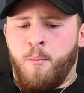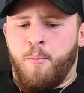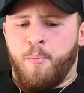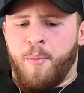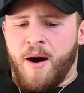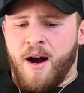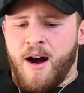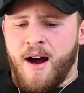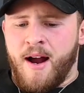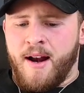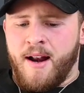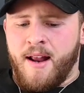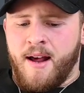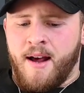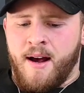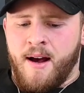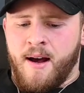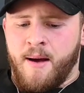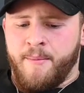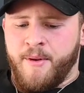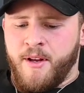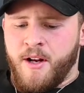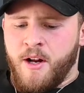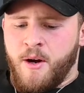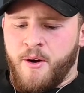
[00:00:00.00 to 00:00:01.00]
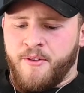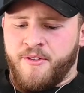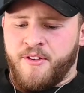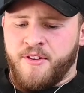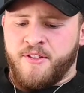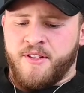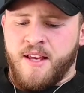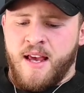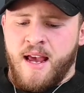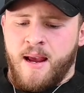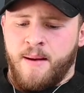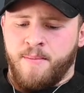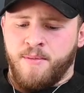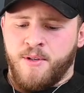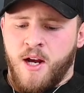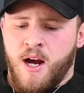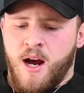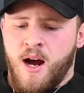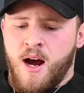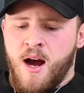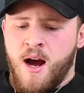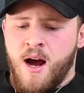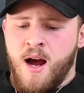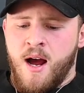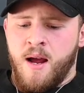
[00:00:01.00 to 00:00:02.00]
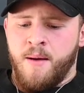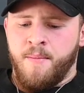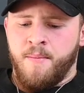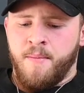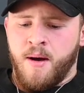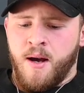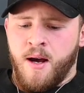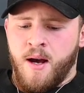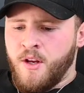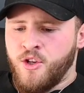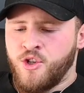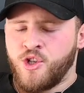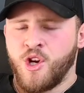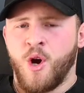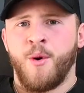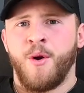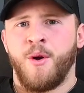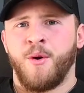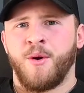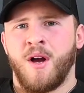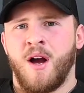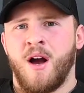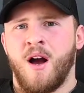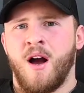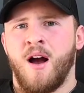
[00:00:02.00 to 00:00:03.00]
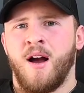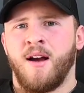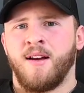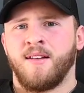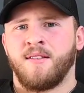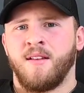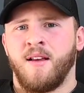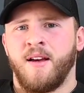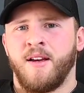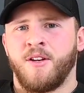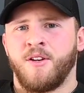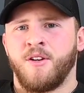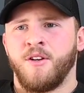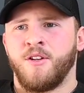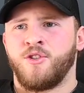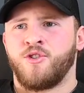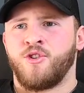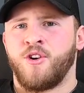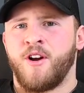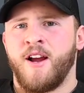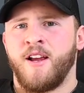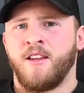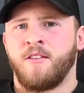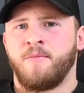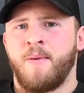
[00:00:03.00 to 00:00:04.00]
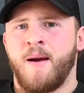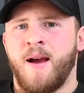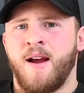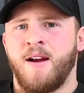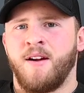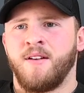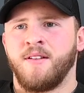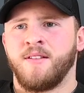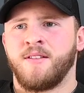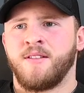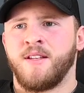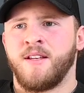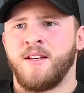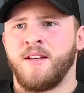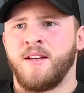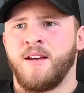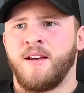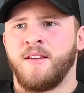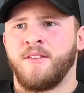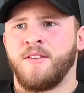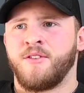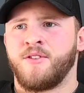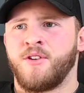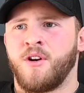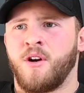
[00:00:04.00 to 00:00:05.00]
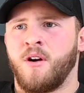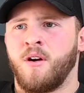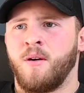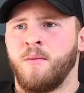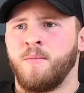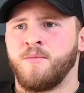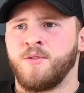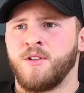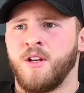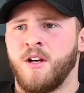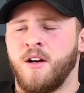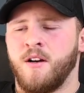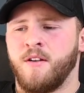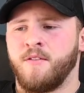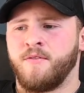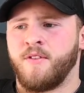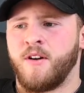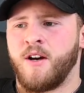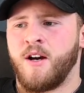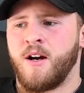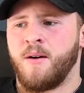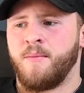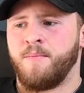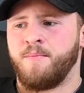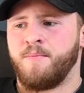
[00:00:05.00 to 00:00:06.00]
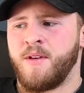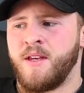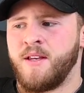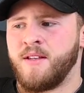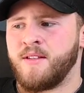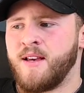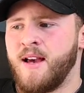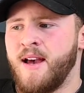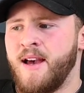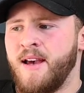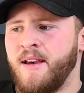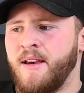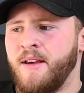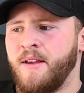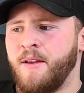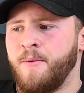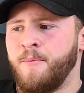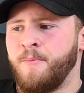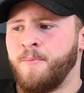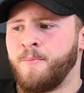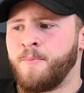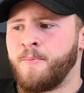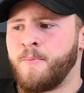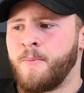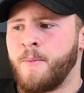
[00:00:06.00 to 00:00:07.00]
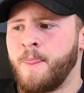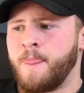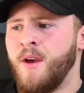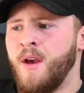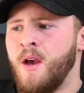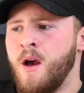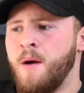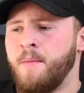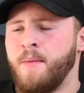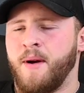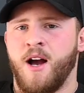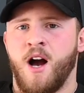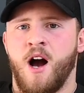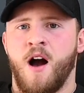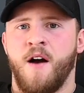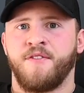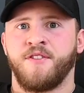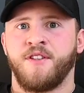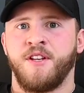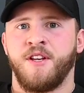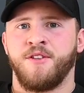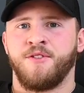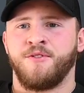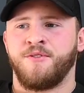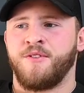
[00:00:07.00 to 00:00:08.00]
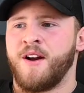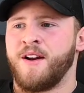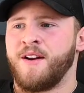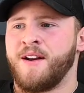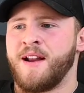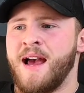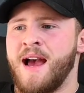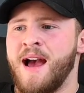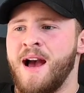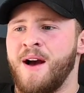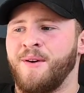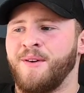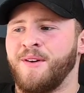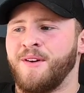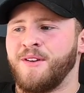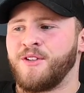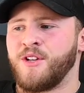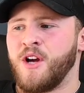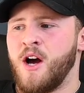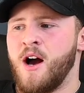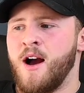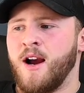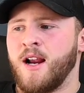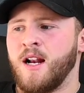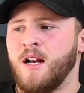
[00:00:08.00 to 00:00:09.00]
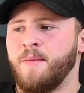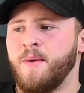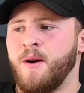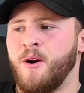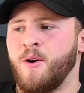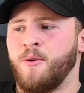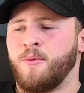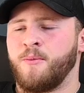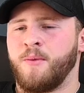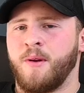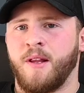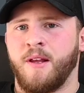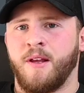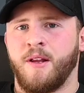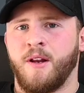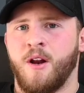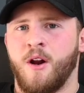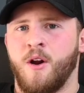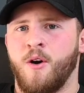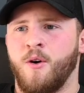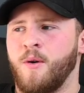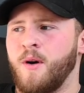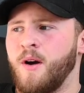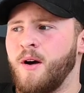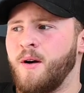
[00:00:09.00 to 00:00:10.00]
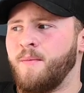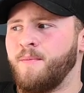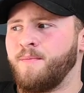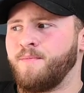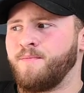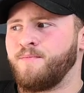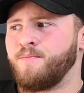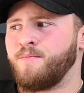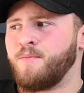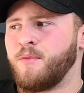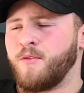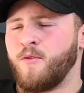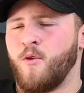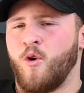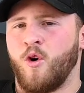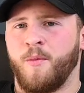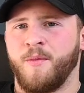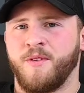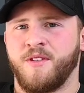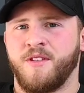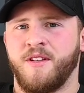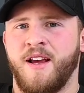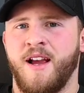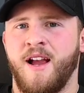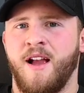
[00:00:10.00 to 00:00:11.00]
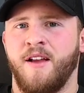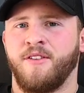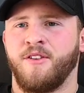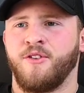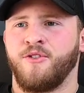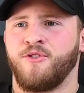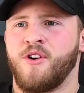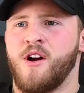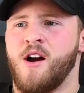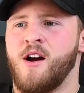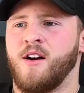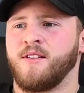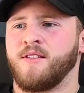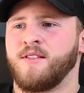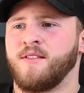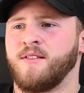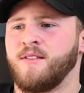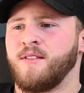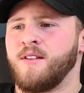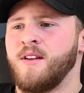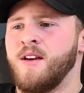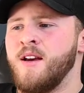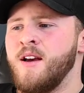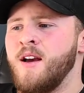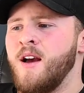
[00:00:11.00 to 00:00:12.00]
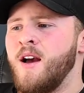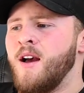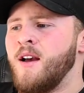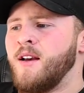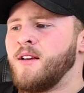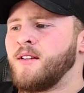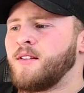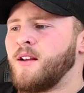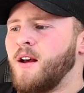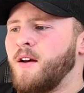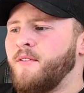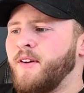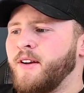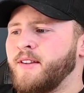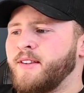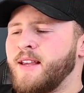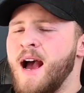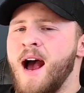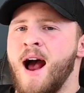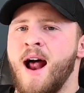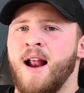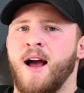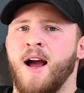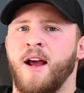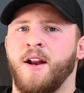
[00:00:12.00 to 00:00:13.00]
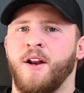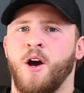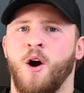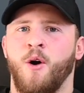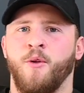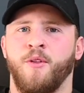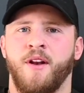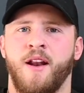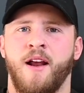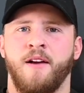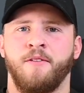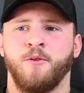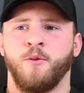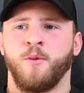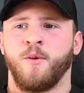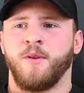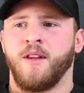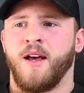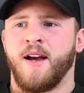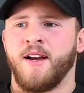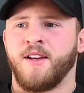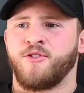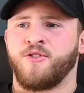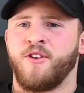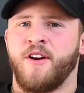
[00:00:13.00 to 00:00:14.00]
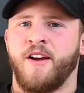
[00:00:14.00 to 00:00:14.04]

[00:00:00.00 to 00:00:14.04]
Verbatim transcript: but, um, you know, at the same time, uh, show you guys like good transparency in the terms of um, me saying my off season right now and talking about, you know, um, performance enhancing drugs and stuff like that. I know that everyone likes